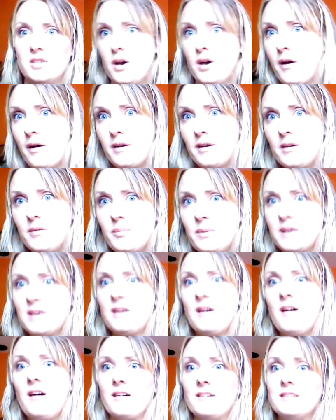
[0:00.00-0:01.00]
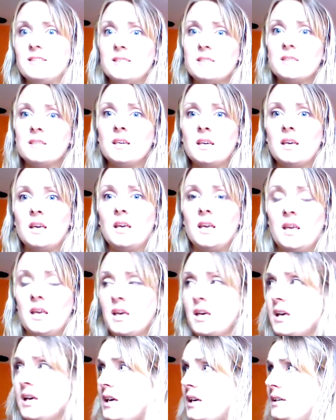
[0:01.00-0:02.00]
done because
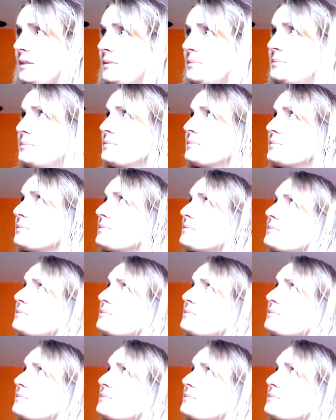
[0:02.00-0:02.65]
I'm